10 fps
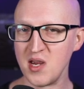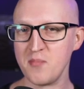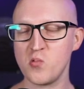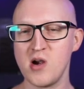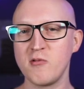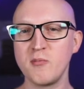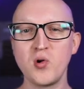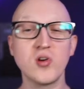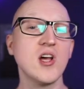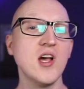map where we
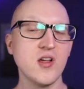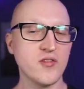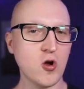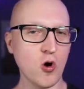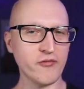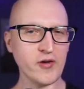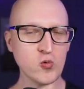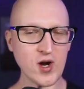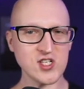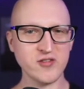put the
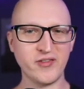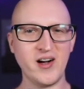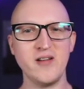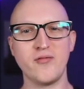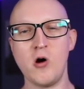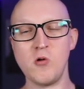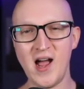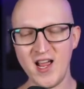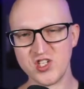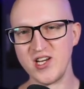configuration file for
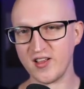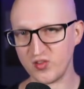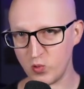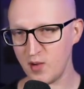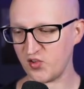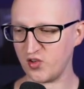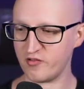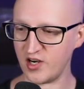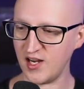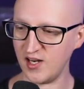our Nginx web
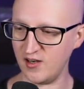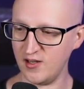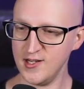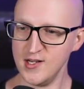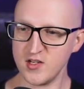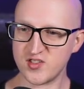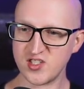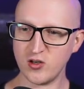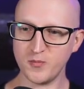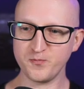server in.
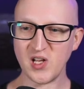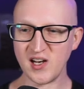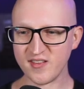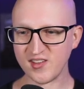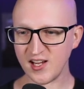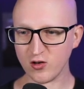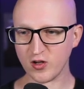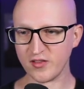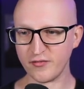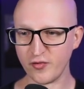So let's take a
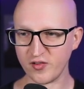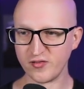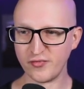look at the first